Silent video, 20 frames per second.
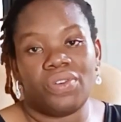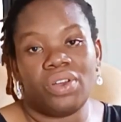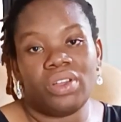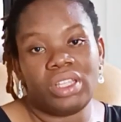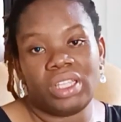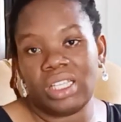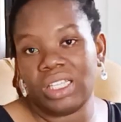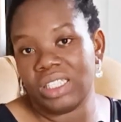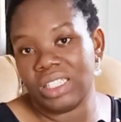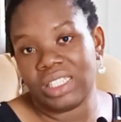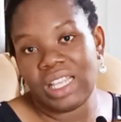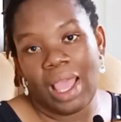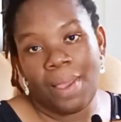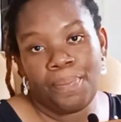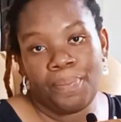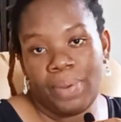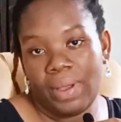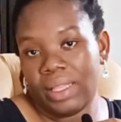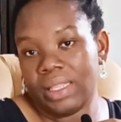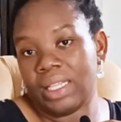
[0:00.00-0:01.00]
Huggies
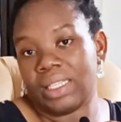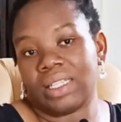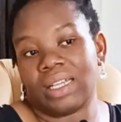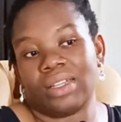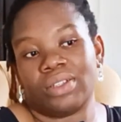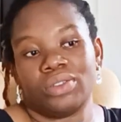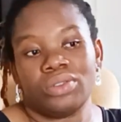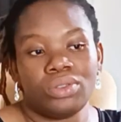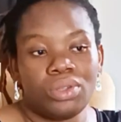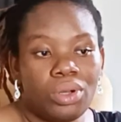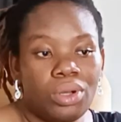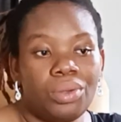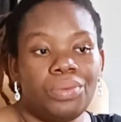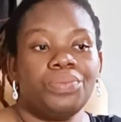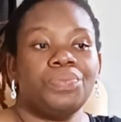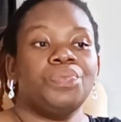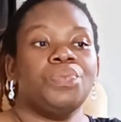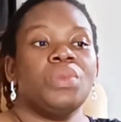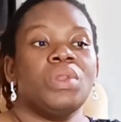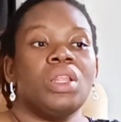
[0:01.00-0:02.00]
diaper that I know,
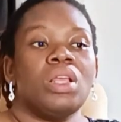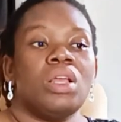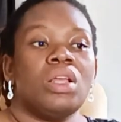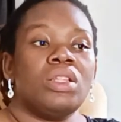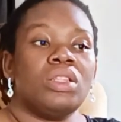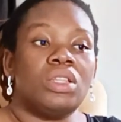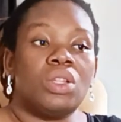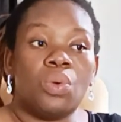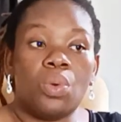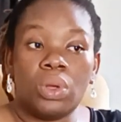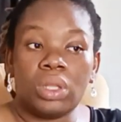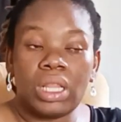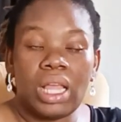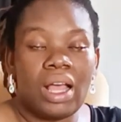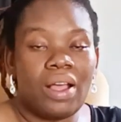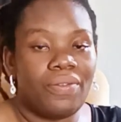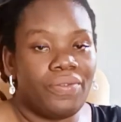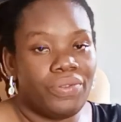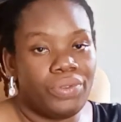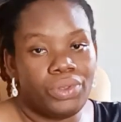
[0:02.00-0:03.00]
the one
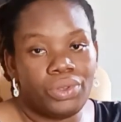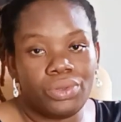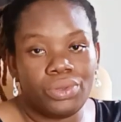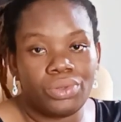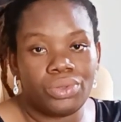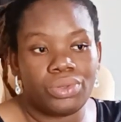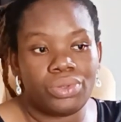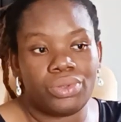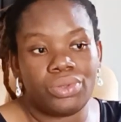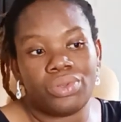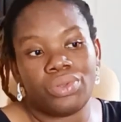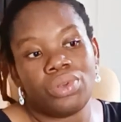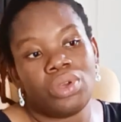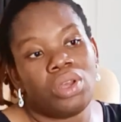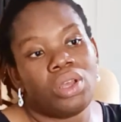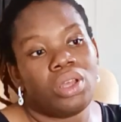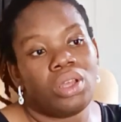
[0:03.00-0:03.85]
I've used.